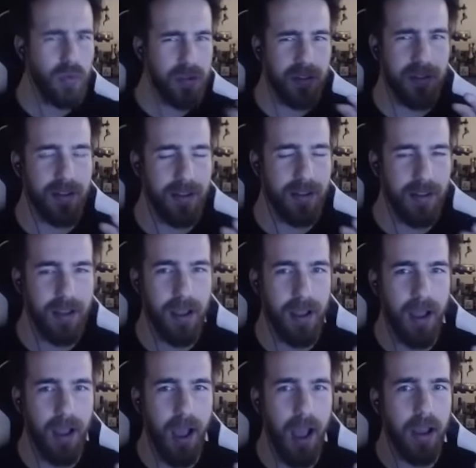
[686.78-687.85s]
I didn't, want to count
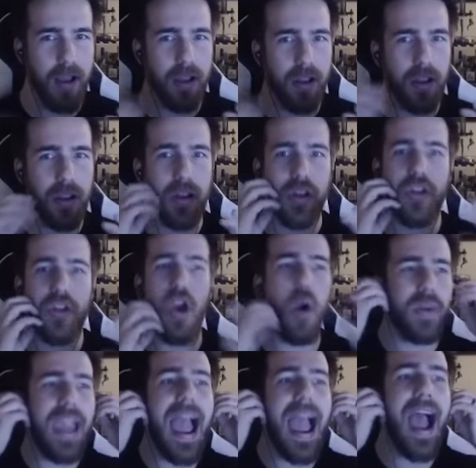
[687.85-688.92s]
that. That's my bad. No, but.
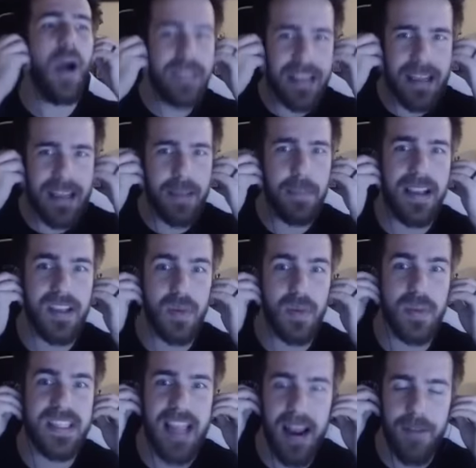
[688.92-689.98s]
count it because we
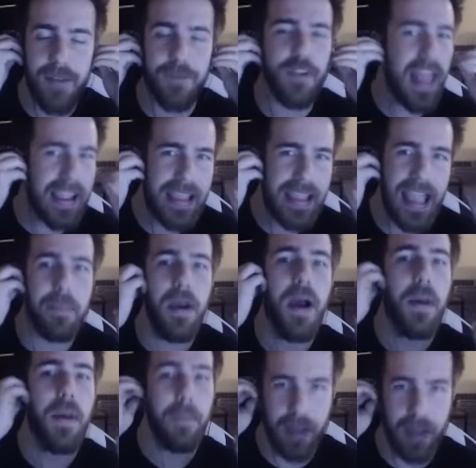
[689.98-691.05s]
said it for that game.
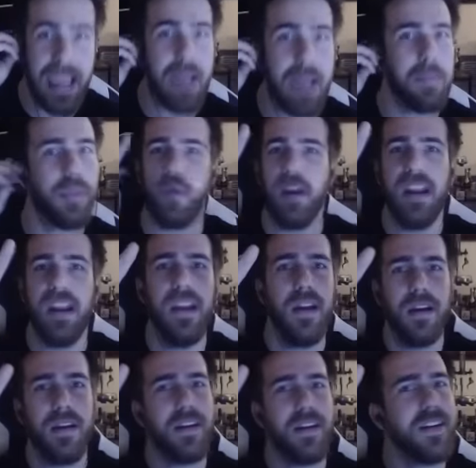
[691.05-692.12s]
But game three,
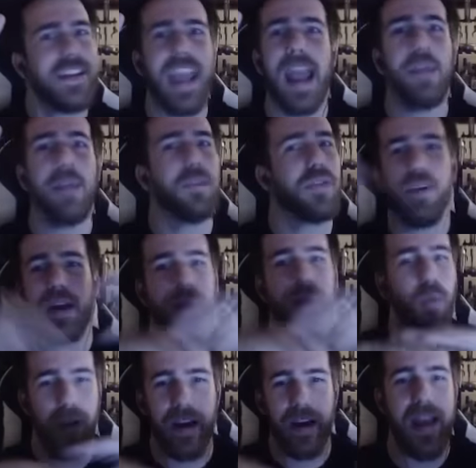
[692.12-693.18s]
game three,
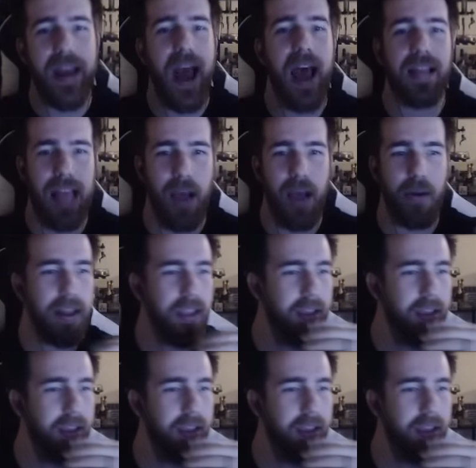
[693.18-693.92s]
we're not allowing it.